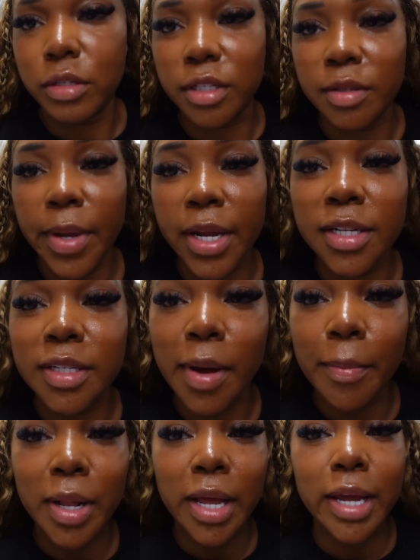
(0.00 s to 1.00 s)
Just made it to my
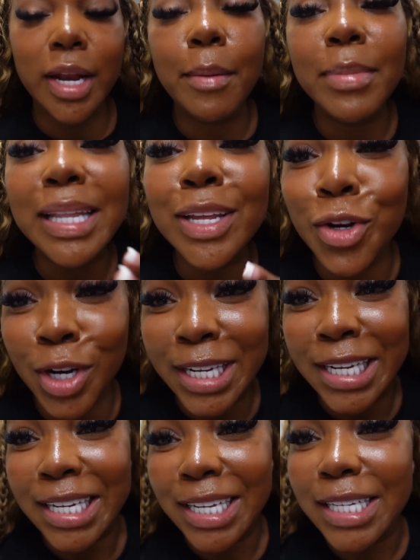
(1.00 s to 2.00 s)
plane. I'm literally
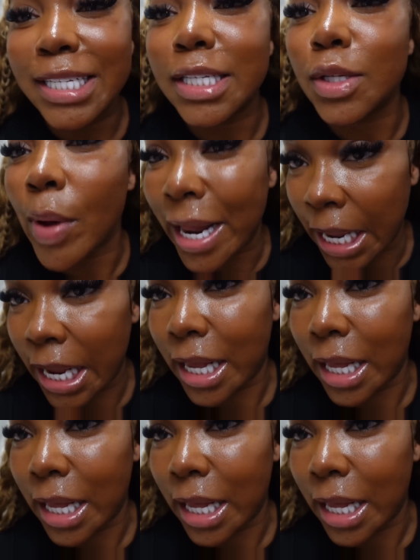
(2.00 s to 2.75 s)
sweating.